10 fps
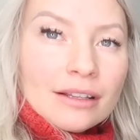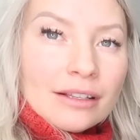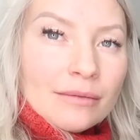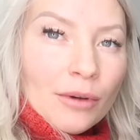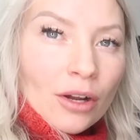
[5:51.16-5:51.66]
the
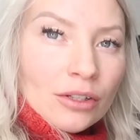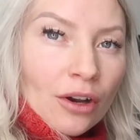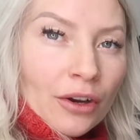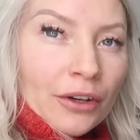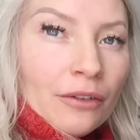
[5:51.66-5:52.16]
Smart
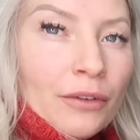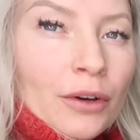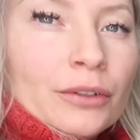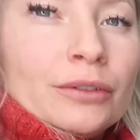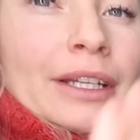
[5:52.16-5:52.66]
Iron-on
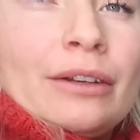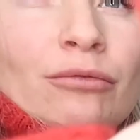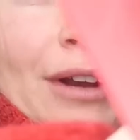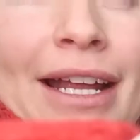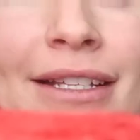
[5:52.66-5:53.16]
Vinyl in
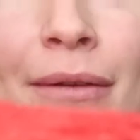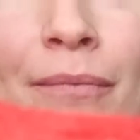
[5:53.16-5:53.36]
red.